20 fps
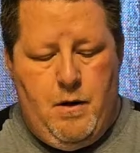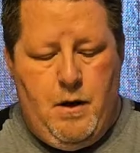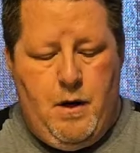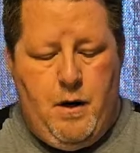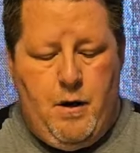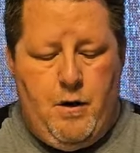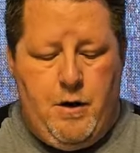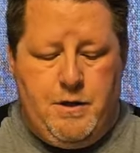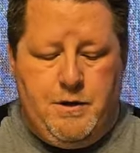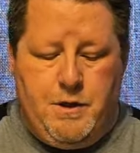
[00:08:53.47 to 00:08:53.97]

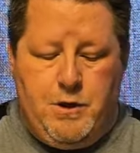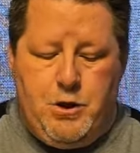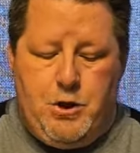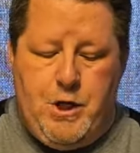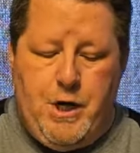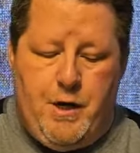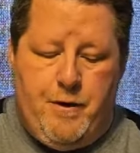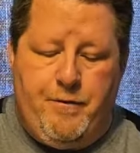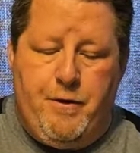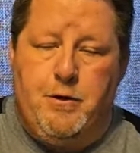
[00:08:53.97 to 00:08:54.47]
Here is a
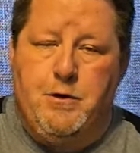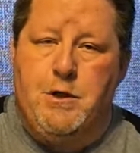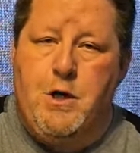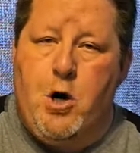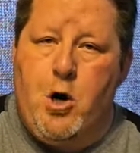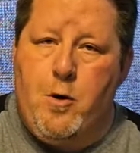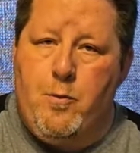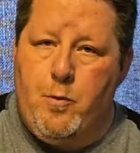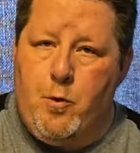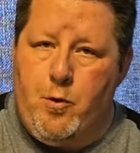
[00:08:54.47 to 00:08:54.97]
sheet of those
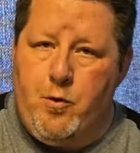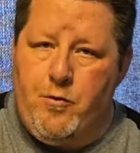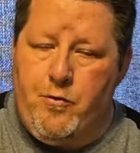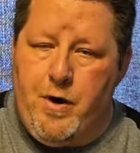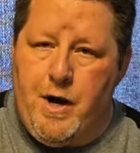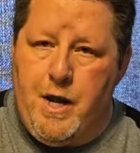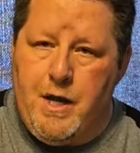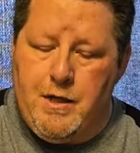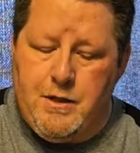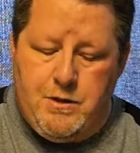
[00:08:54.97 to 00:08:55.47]
cardboard
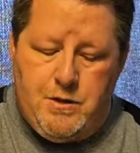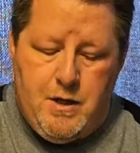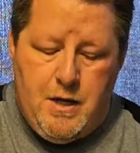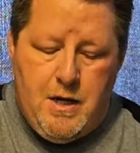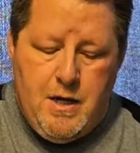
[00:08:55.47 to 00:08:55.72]
rings.